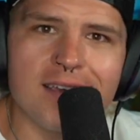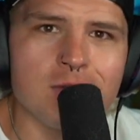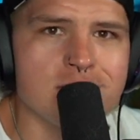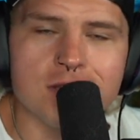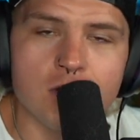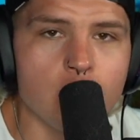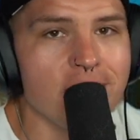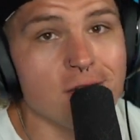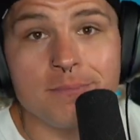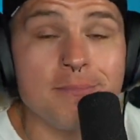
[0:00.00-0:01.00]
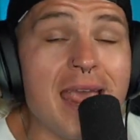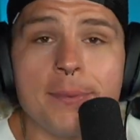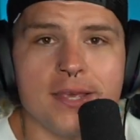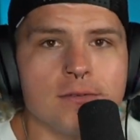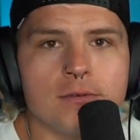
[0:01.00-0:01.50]
it was a little weird?
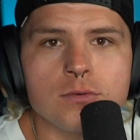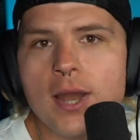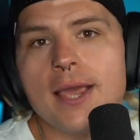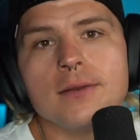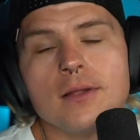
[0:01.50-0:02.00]
Maybe, right?